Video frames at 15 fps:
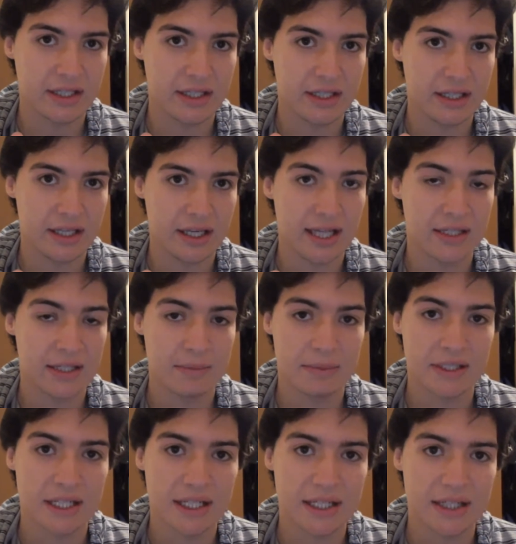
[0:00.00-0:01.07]
at the
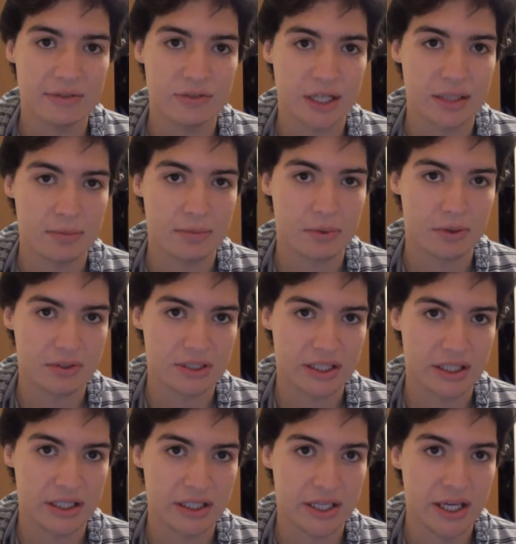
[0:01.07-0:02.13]
beginning of Dragon Ball
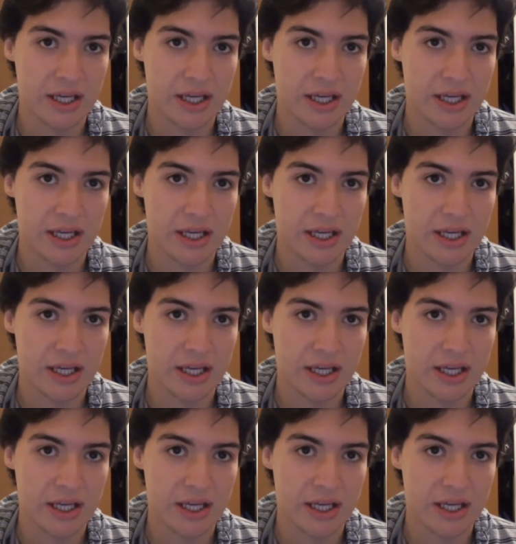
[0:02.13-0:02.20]
Z,